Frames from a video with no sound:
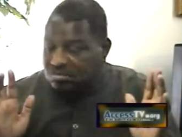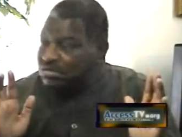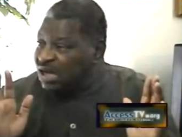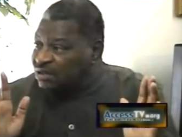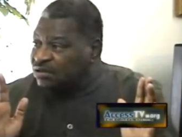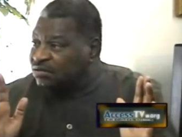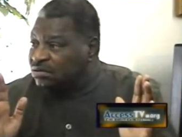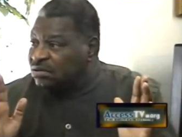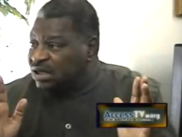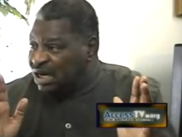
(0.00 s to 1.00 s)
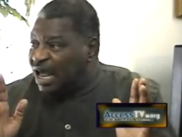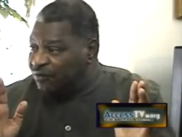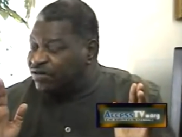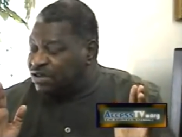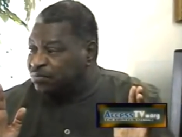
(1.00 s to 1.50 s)
Yes, their
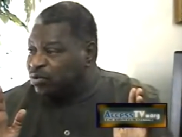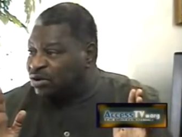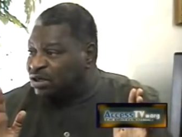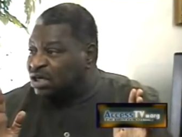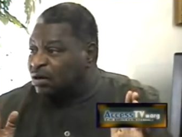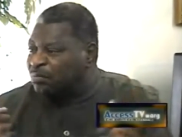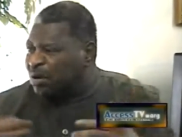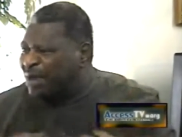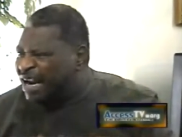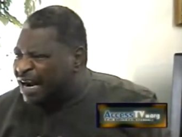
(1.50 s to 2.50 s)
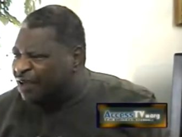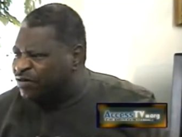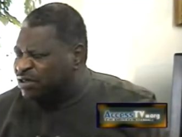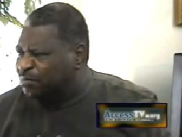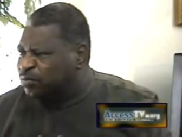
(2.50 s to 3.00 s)
life is important, but my life
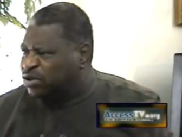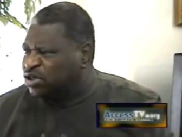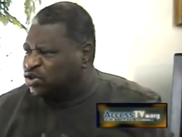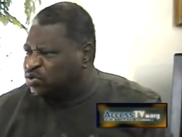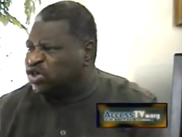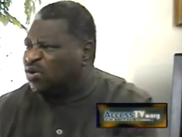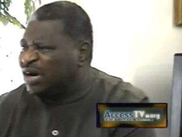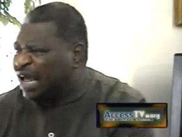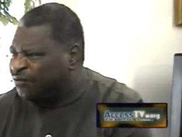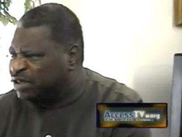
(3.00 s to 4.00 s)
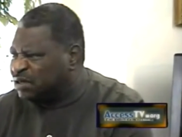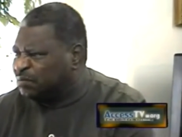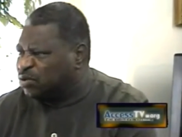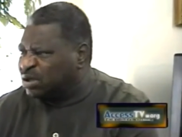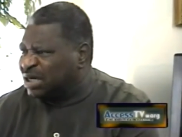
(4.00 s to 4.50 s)
is important. Mm-hmm. Your life is
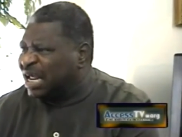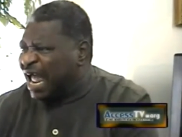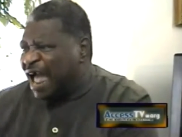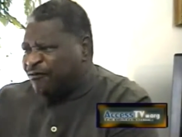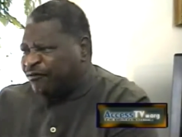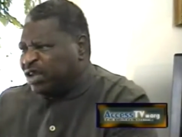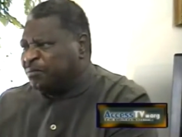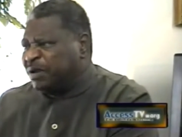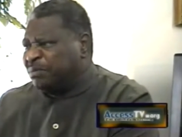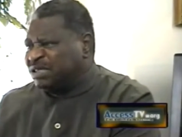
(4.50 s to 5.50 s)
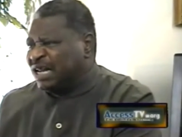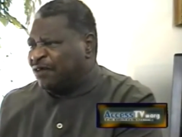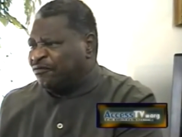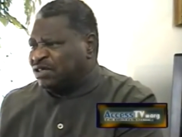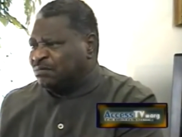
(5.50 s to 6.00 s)
important. African people's
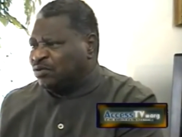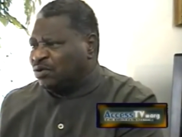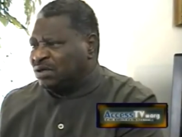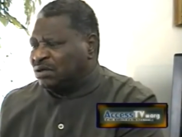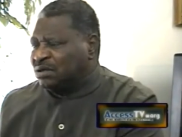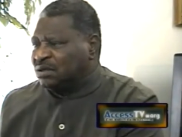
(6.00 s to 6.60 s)
life is important.